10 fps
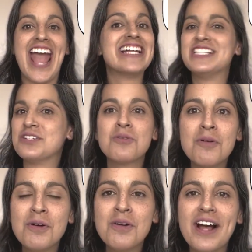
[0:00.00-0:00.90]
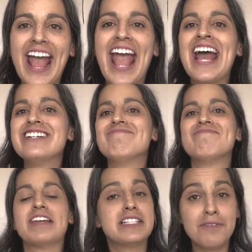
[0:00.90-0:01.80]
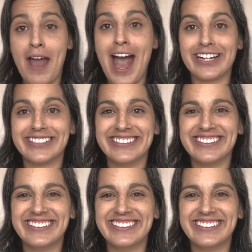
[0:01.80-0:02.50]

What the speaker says: It's adorable and it's a fact.